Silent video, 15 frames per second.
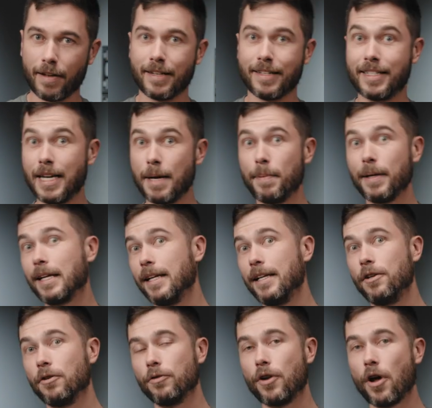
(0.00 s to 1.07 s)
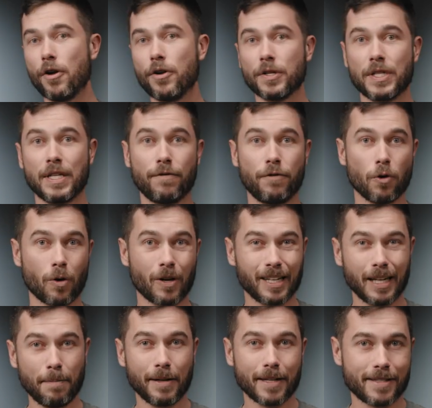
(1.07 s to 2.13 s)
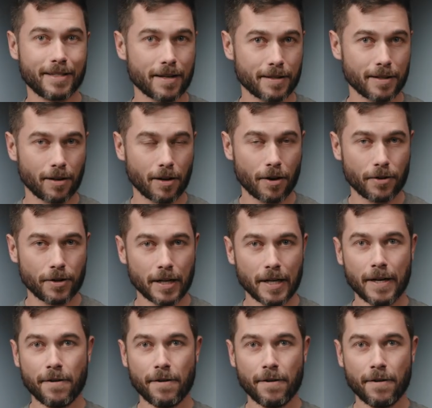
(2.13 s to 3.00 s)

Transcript: and typically you'll notice if your clip list doesn't load